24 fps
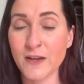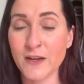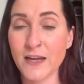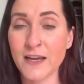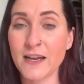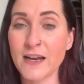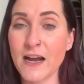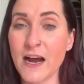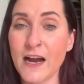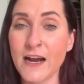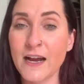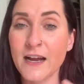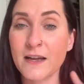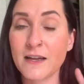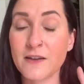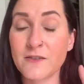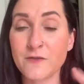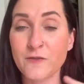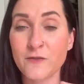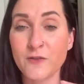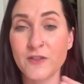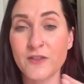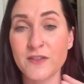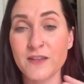And
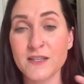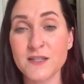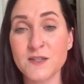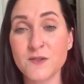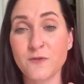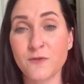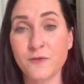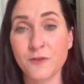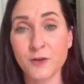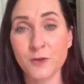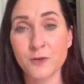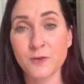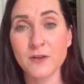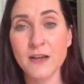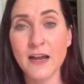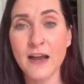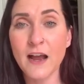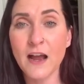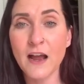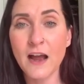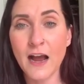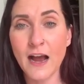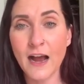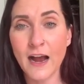for this food
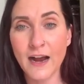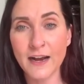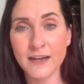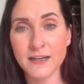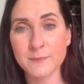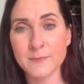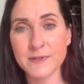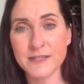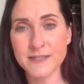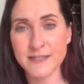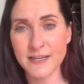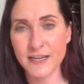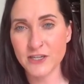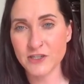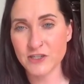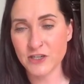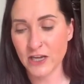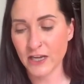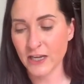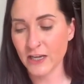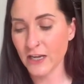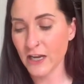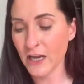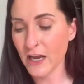
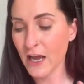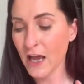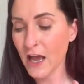itemization,